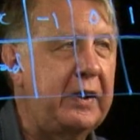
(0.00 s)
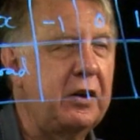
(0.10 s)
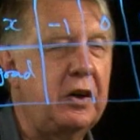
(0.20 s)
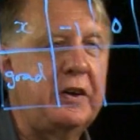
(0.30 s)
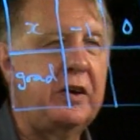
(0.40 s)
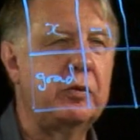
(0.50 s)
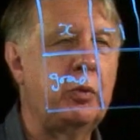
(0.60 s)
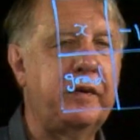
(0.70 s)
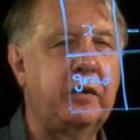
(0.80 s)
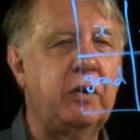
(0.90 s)
an idea of
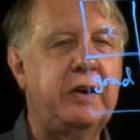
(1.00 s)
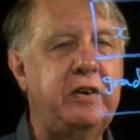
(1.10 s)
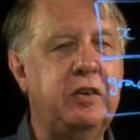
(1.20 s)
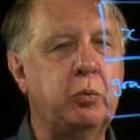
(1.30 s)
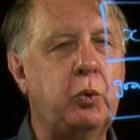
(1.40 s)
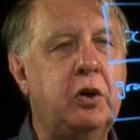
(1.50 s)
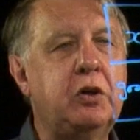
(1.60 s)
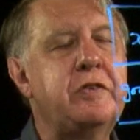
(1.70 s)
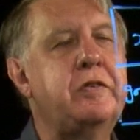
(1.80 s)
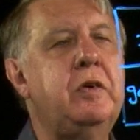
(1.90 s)
what the gradient
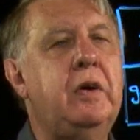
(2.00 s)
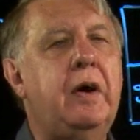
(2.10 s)
was.